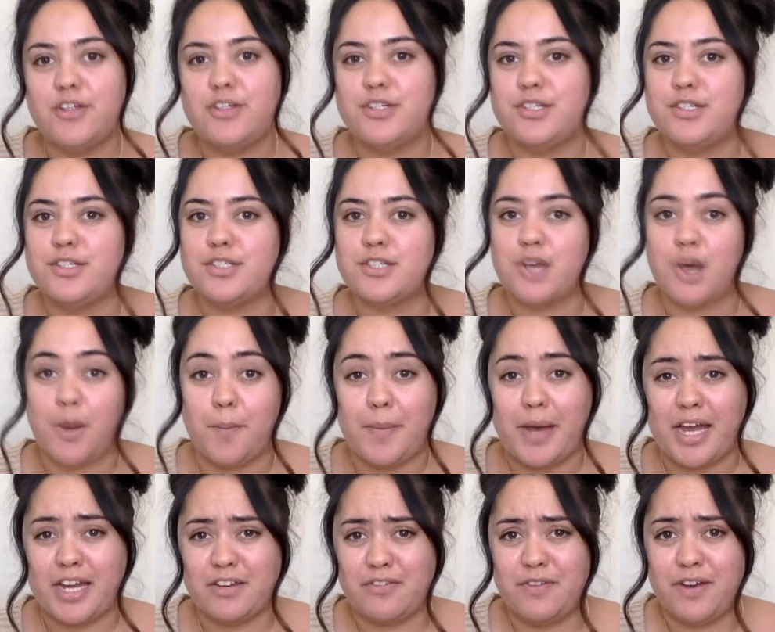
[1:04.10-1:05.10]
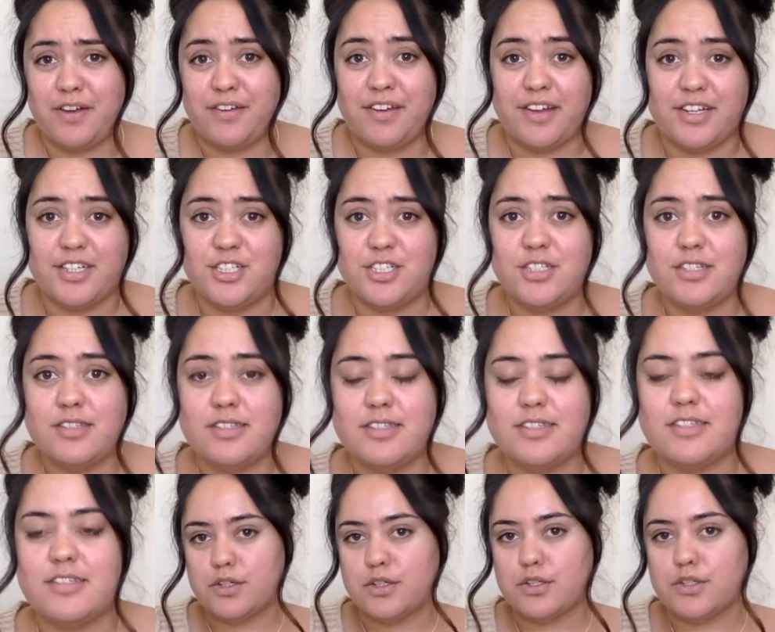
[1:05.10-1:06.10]
use compact foundations.
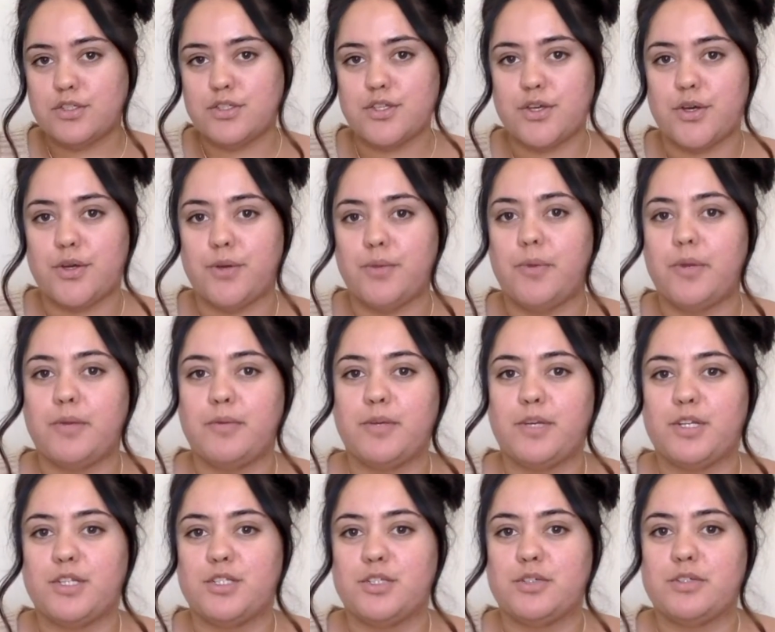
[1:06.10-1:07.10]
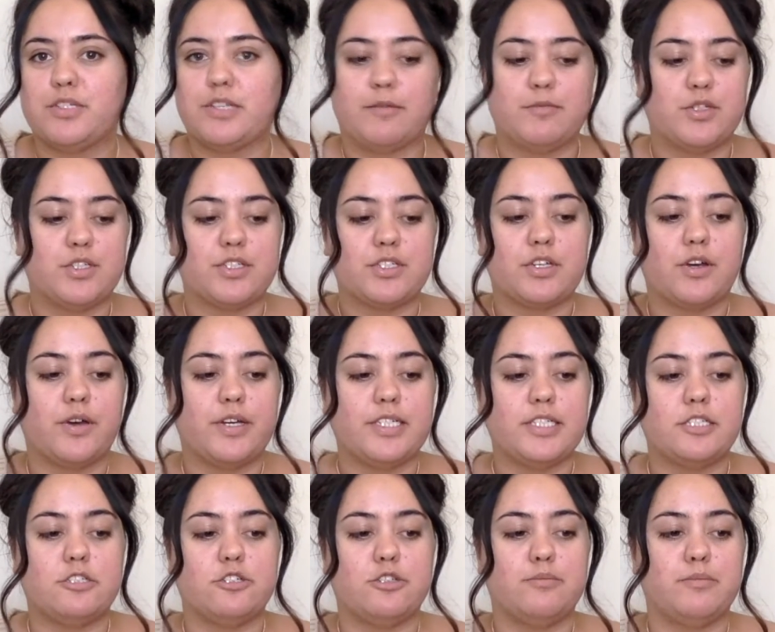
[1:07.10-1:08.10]
So what I'm going to do is I'm just going
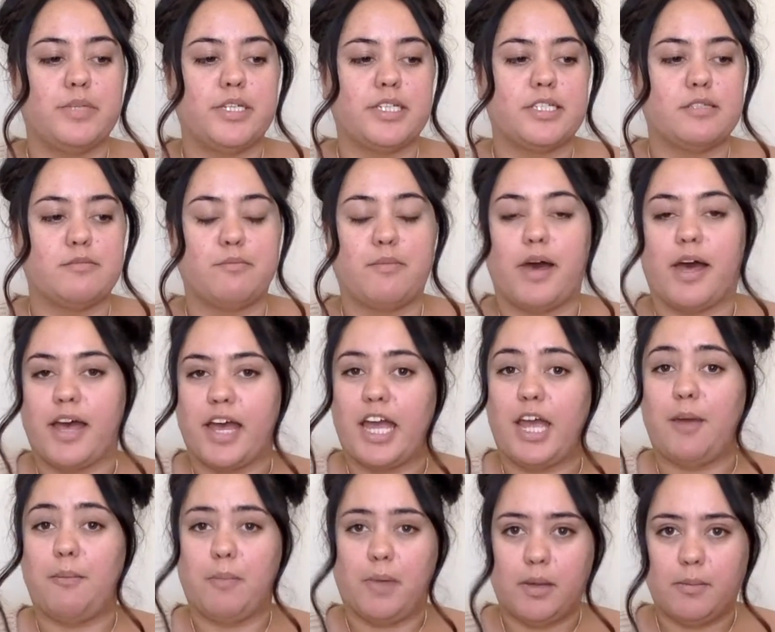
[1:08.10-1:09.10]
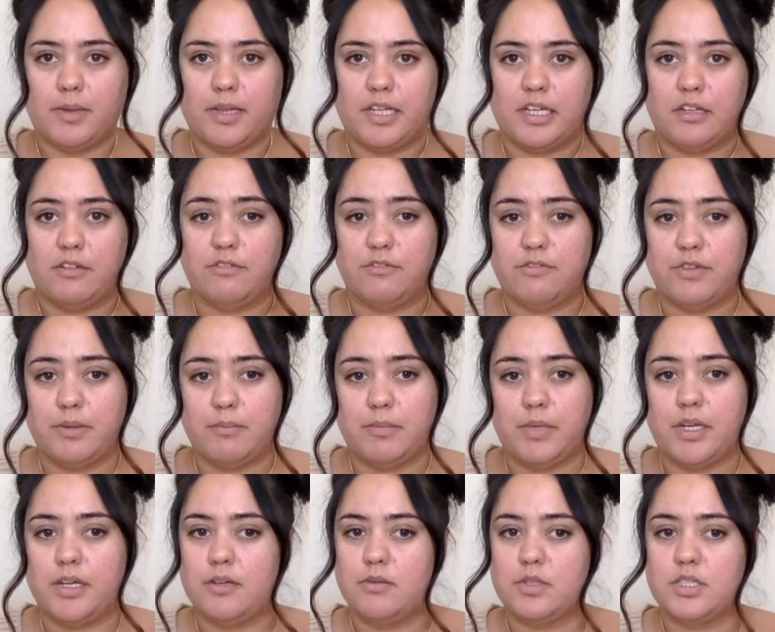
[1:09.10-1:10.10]
to mix my Maybelline Fit
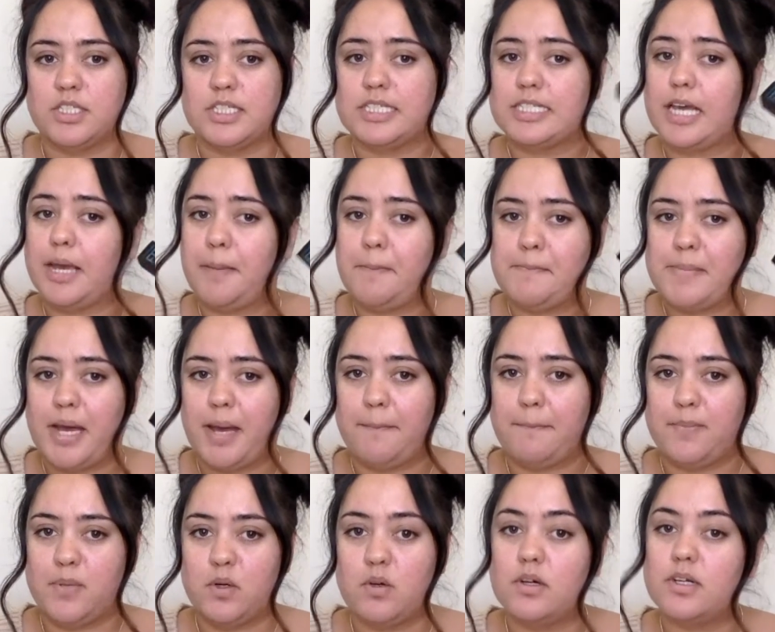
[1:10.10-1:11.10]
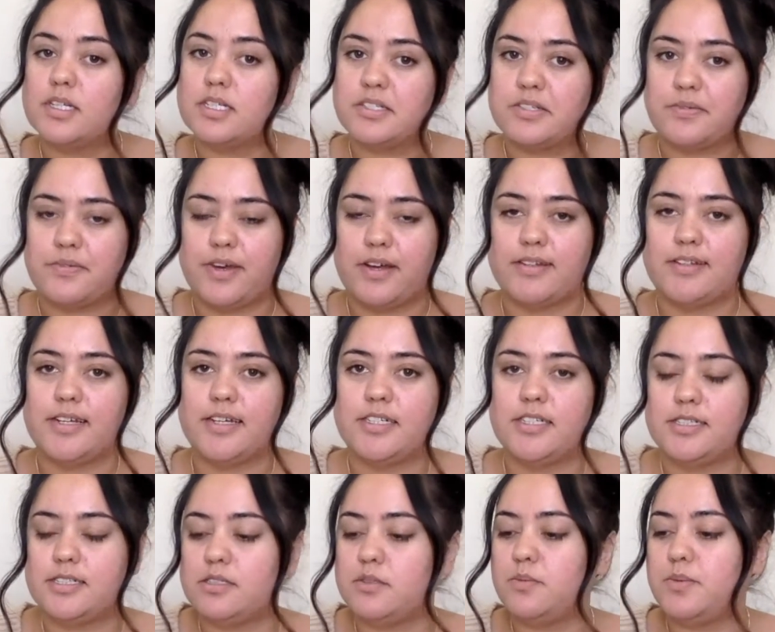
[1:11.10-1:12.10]
Me, which is a matte and poreless
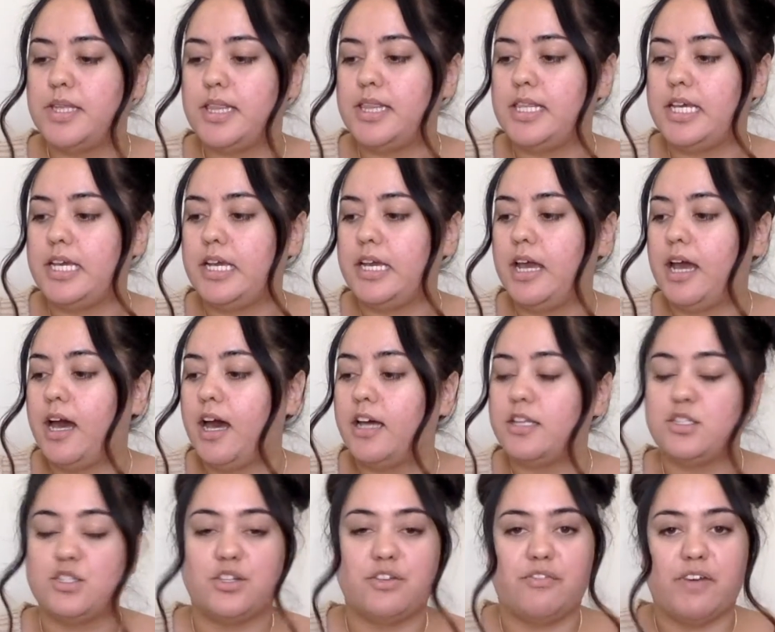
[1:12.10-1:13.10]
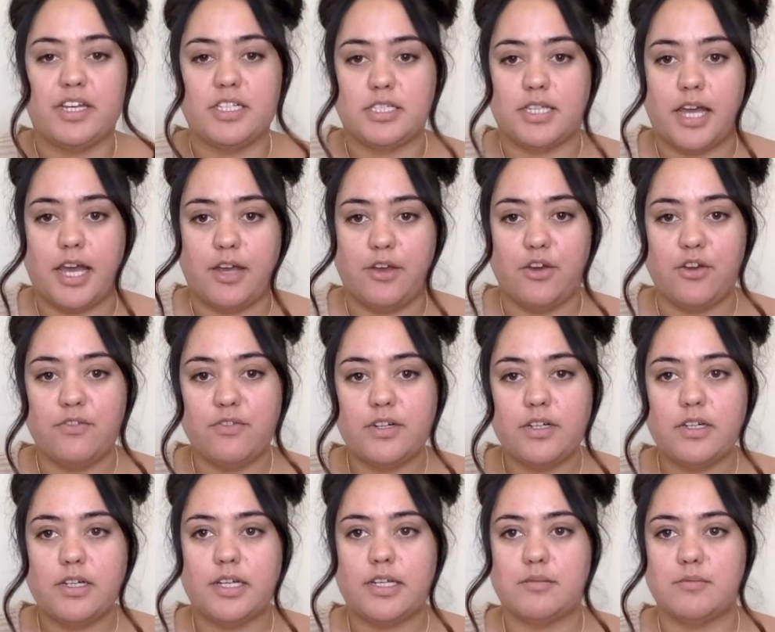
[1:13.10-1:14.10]
foundation, with the Too Faced
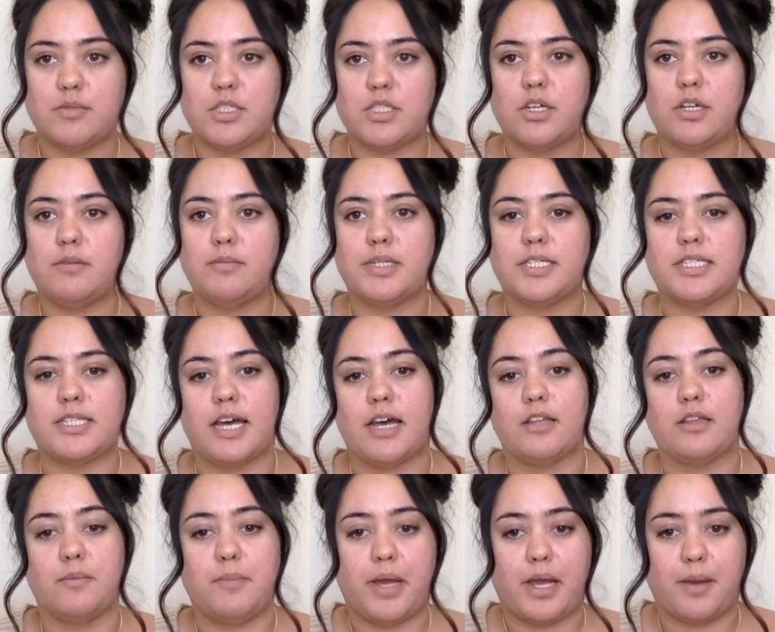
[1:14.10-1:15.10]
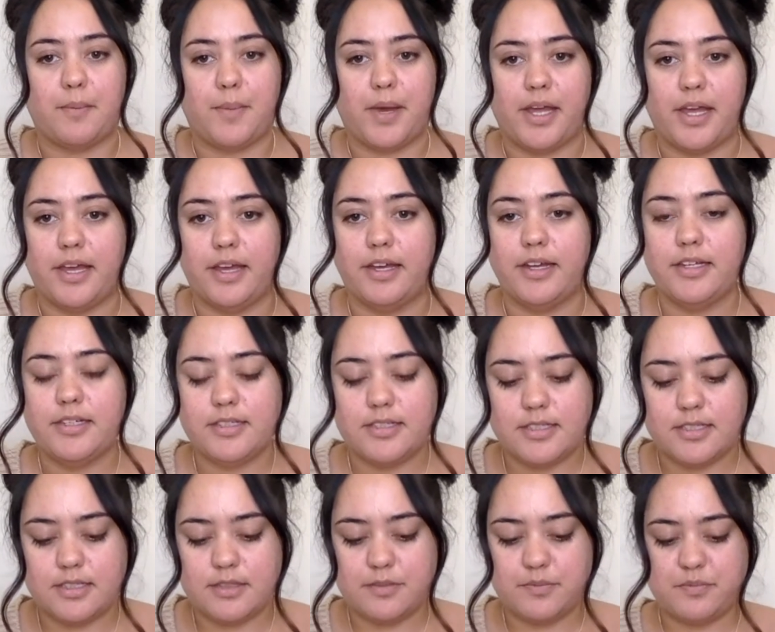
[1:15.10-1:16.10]
Hangover, and I'm just going to mix that on the back of my
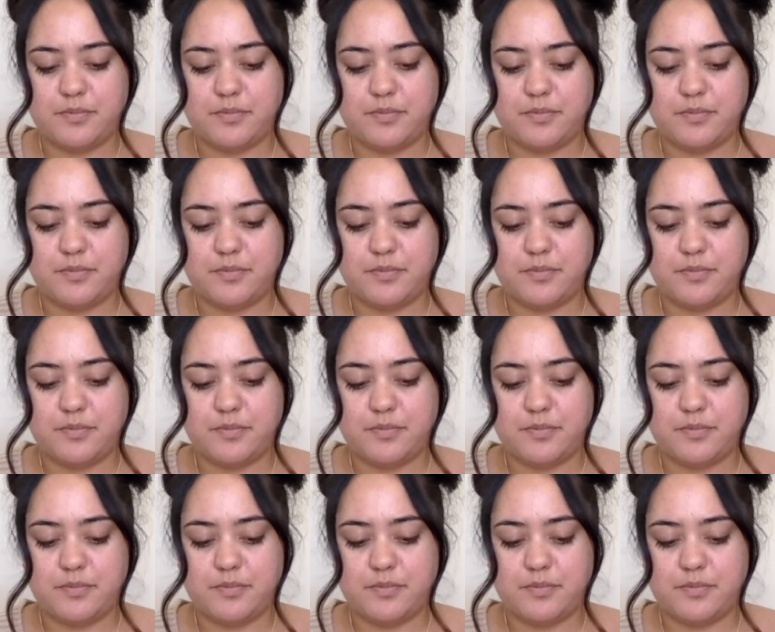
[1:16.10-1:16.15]
hand.